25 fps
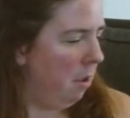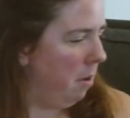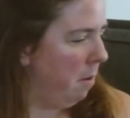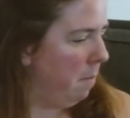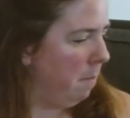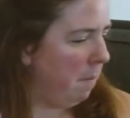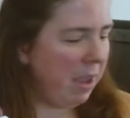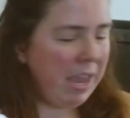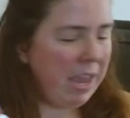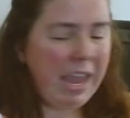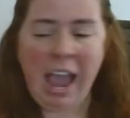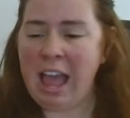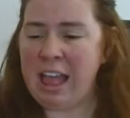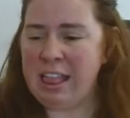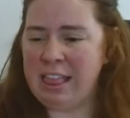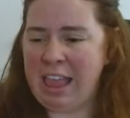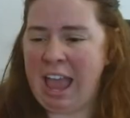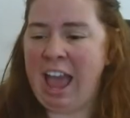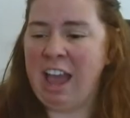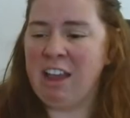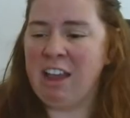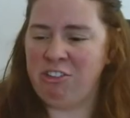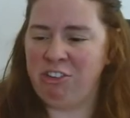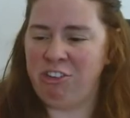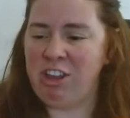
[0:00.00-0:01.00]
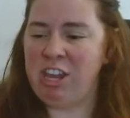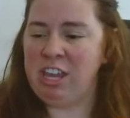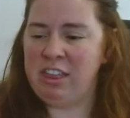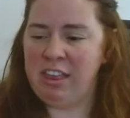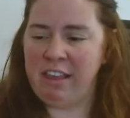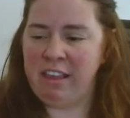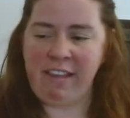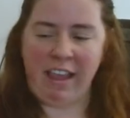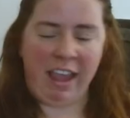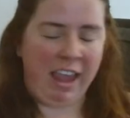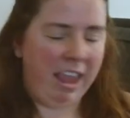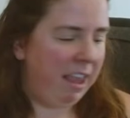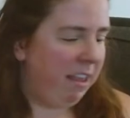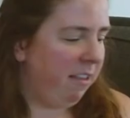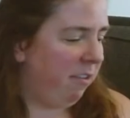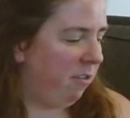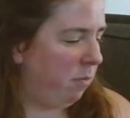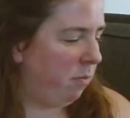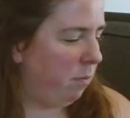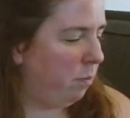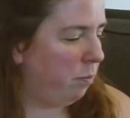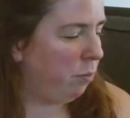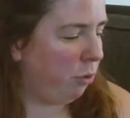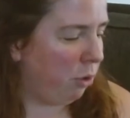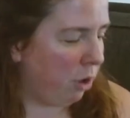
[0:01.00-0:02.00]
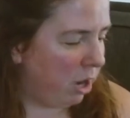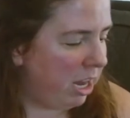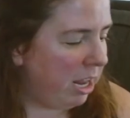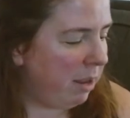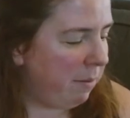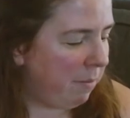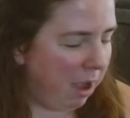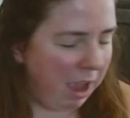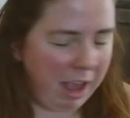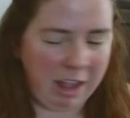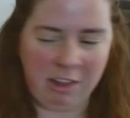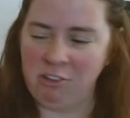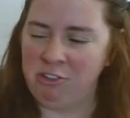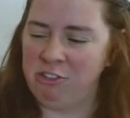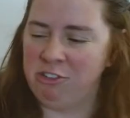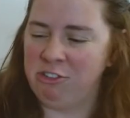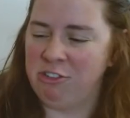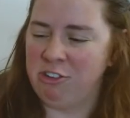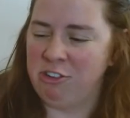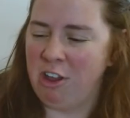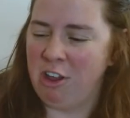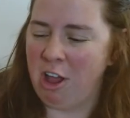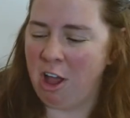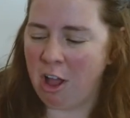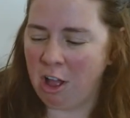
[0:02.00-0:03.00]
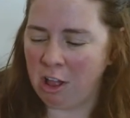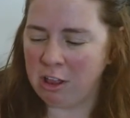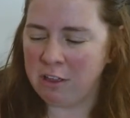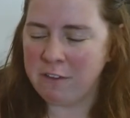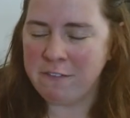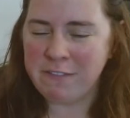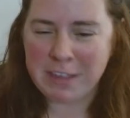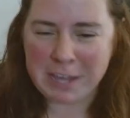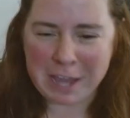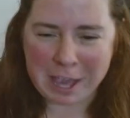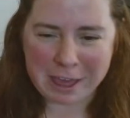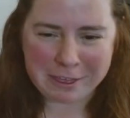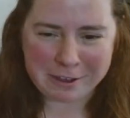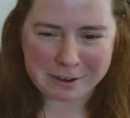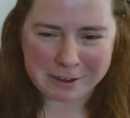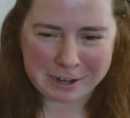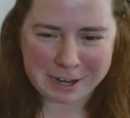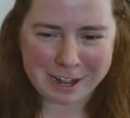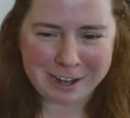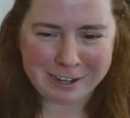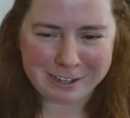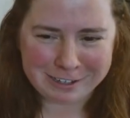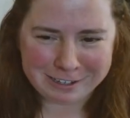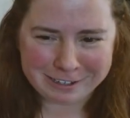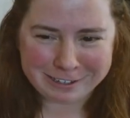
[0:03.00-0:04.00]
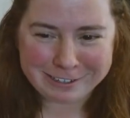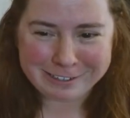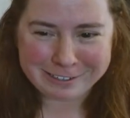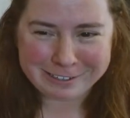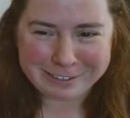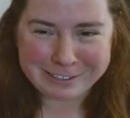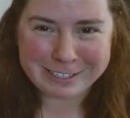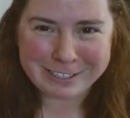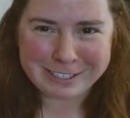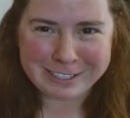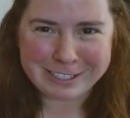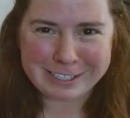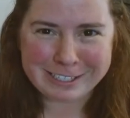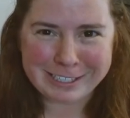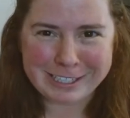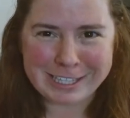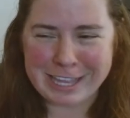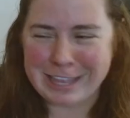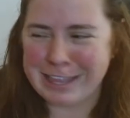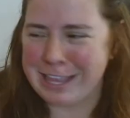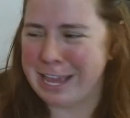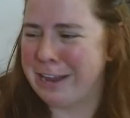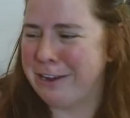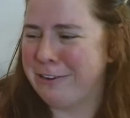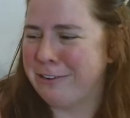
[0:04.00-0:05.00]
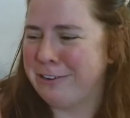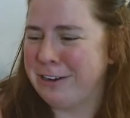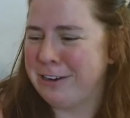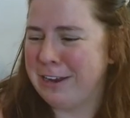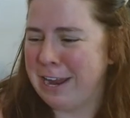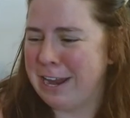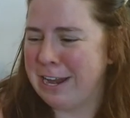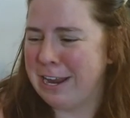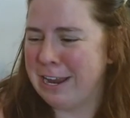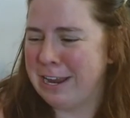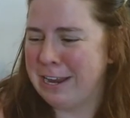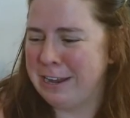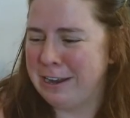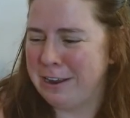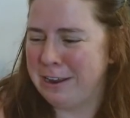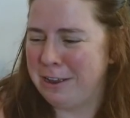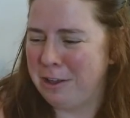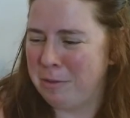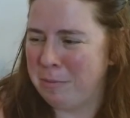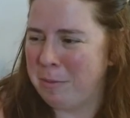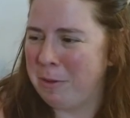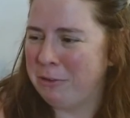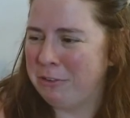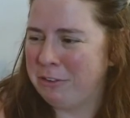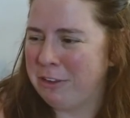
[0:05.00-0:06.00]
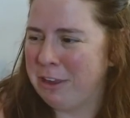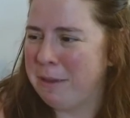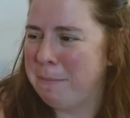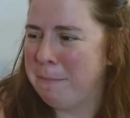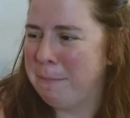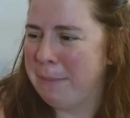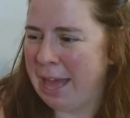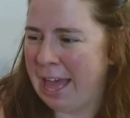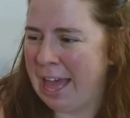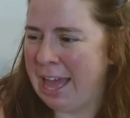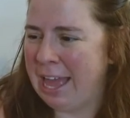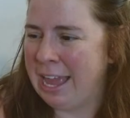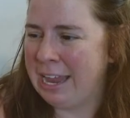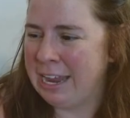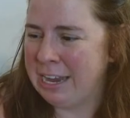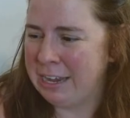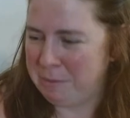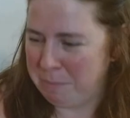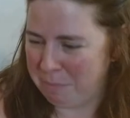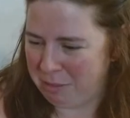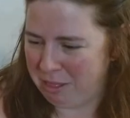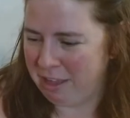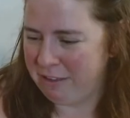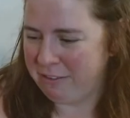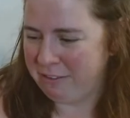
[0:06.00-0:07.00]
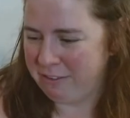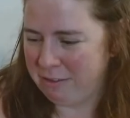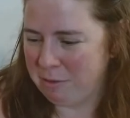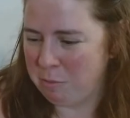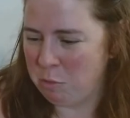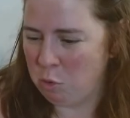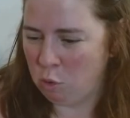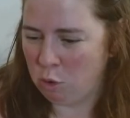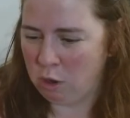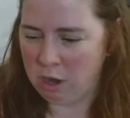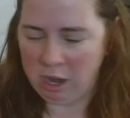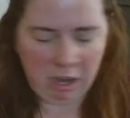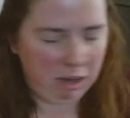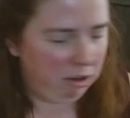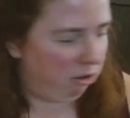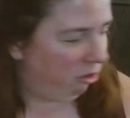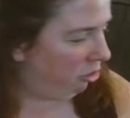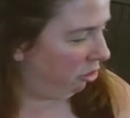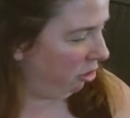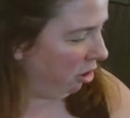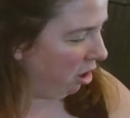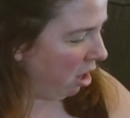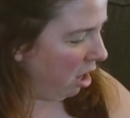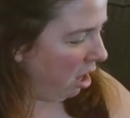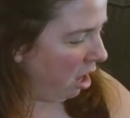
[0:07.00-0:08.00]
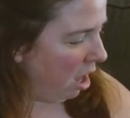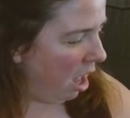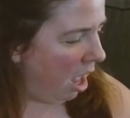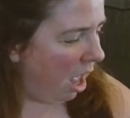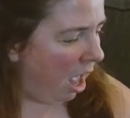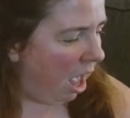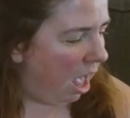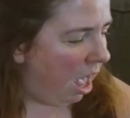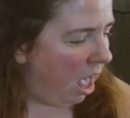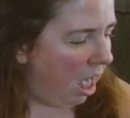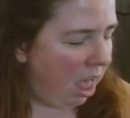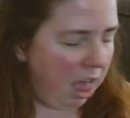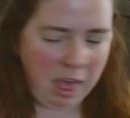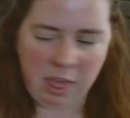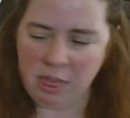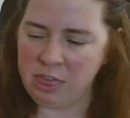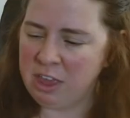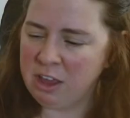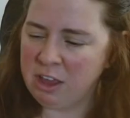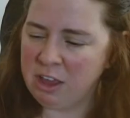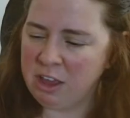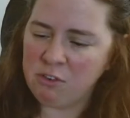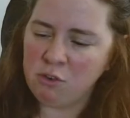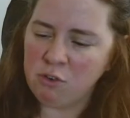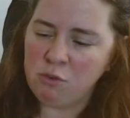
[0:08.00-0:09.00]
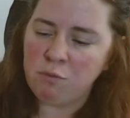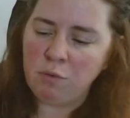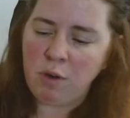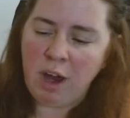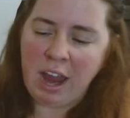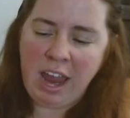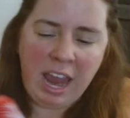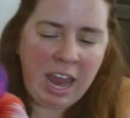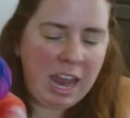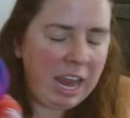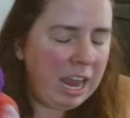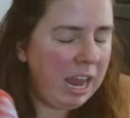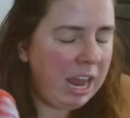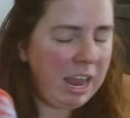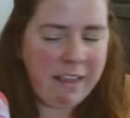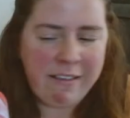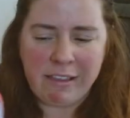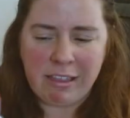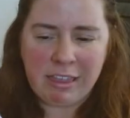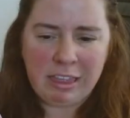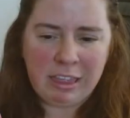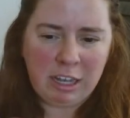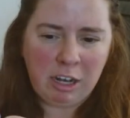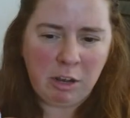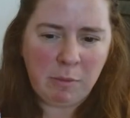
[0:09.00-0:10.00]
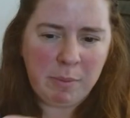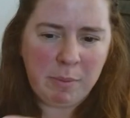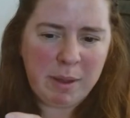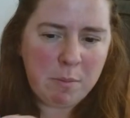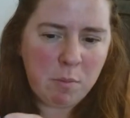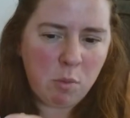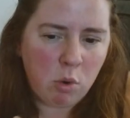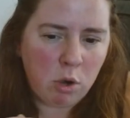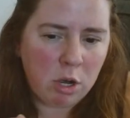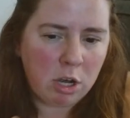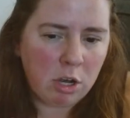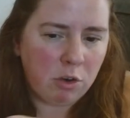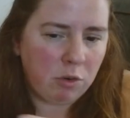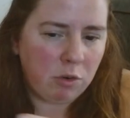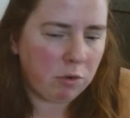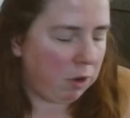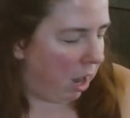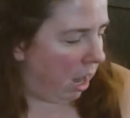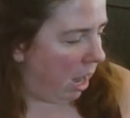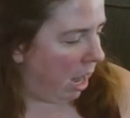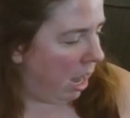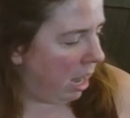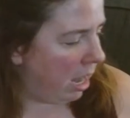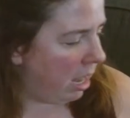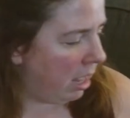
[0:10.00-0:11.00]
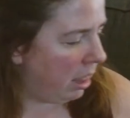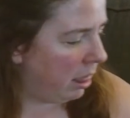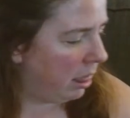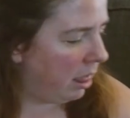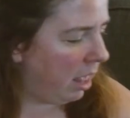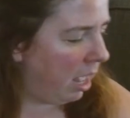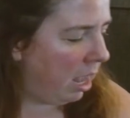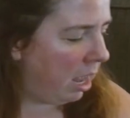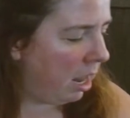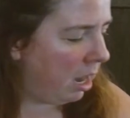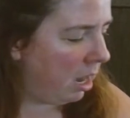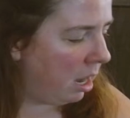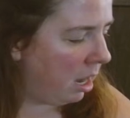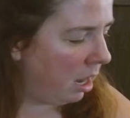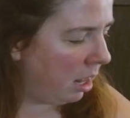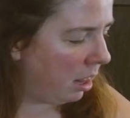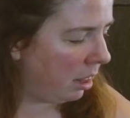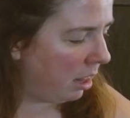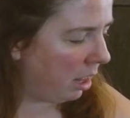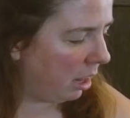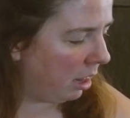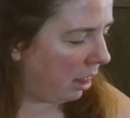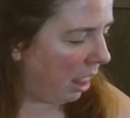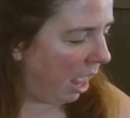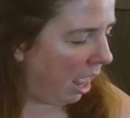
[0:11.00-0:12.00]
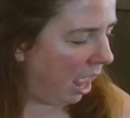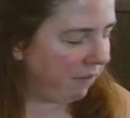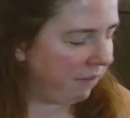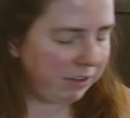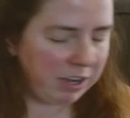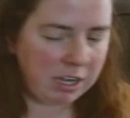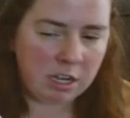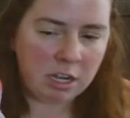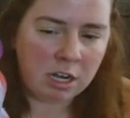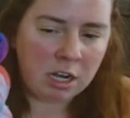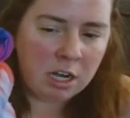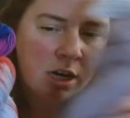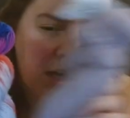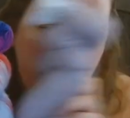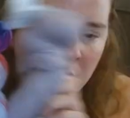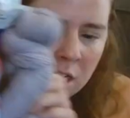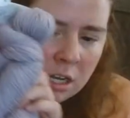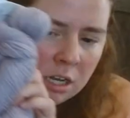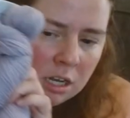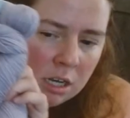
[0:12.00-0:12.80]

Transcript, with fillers: but yeah, actually this is pretty much all of the other colors that they created almost combined plus some orange. Uh, this gray is a little bit more gray than the lavender.